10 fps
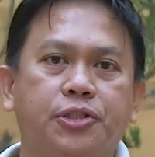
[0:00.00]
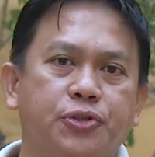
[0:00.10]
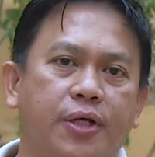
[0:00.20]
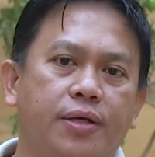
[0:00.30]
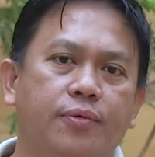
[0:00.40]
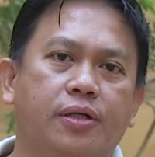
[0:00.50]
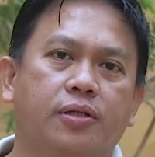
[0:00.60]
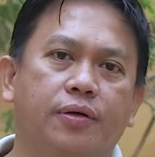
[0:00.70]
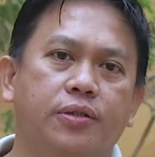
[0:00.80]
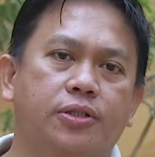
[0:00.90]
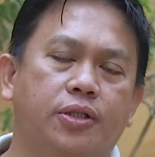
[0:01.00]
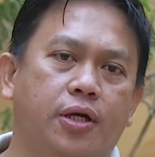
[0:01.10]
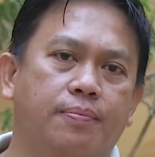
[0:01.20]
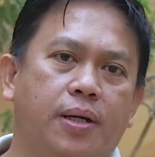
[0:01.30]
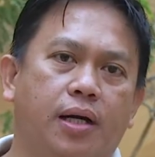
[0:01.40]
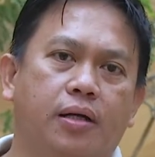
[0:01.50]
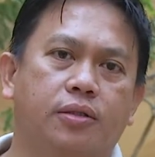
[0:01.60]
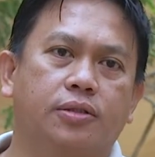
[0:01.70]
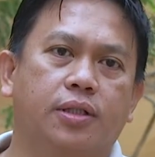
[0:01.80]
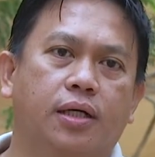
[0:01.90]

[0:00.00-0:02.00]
today we're going to talk about